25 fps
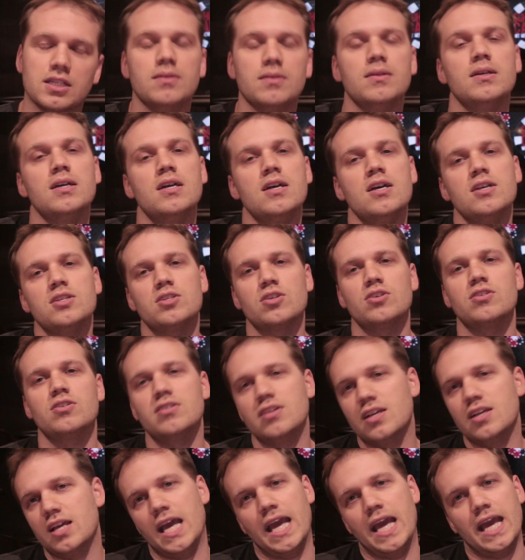game. So
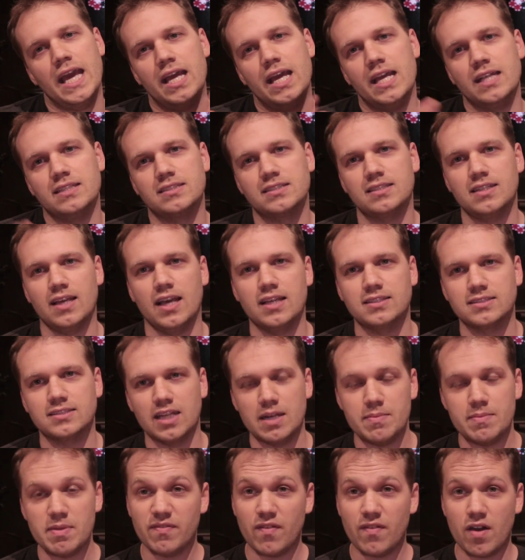it's
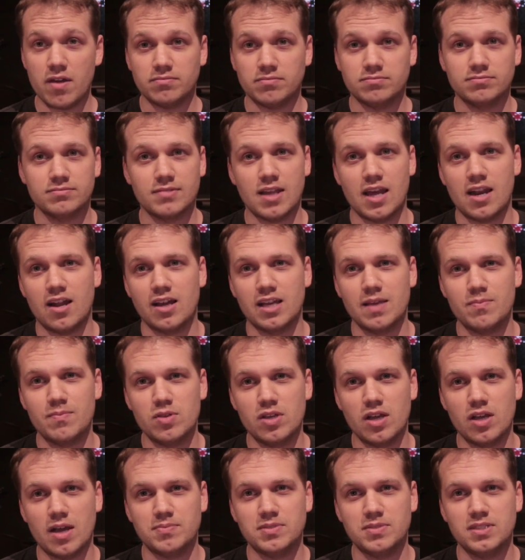going to be fun, and I'll keep
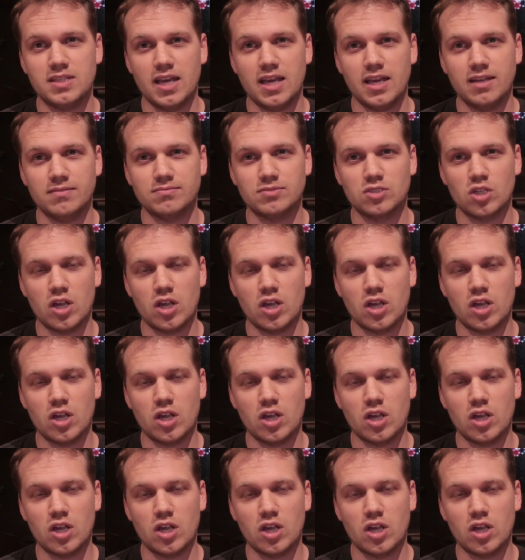you up to date.